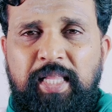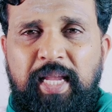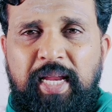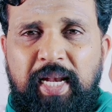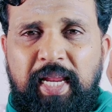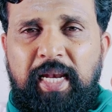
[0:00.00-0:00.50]

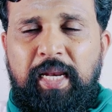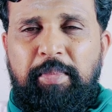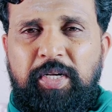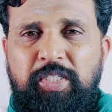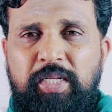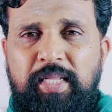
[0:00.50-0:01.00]
they clearly
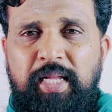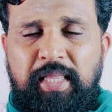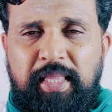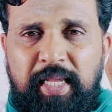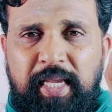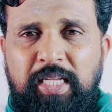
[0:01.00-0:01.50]
mention
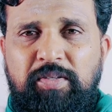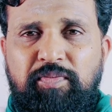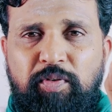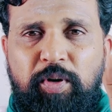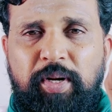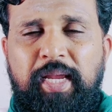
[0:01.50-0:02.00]
that these
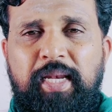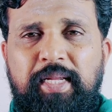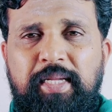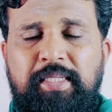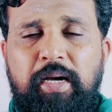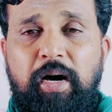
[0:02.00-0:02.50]
four
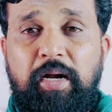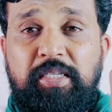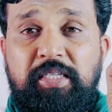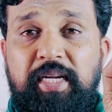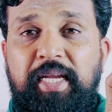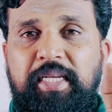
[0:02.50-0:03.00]
killers are
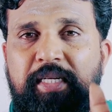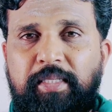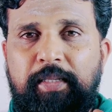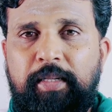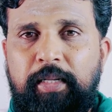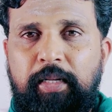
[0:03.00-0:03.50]

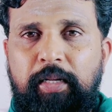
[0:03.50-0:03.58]
traitors.